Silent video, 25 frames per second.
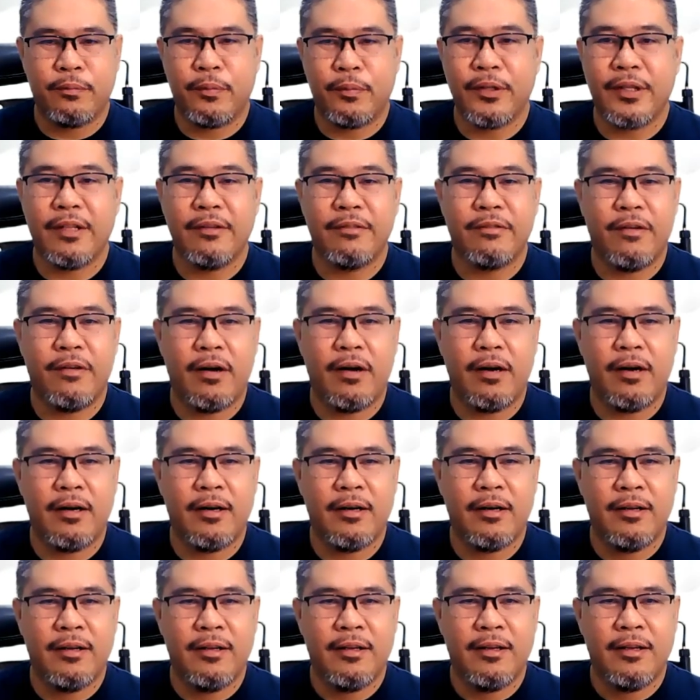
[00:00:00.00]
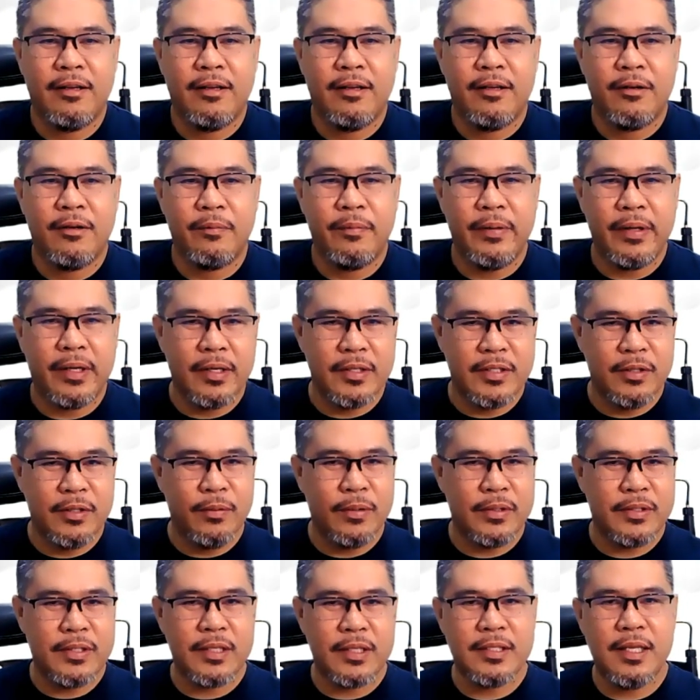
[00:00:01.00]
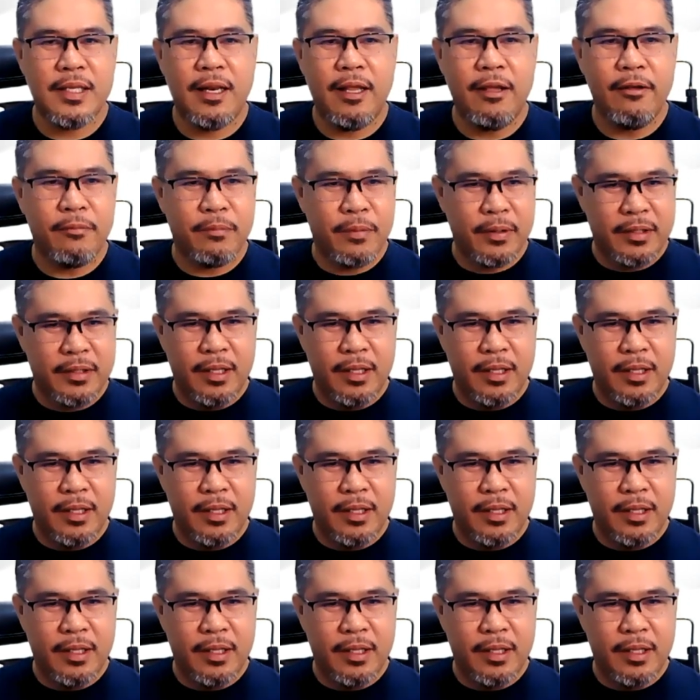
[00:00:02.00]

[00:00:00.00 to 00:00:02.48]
Potiphar, because he was a slave.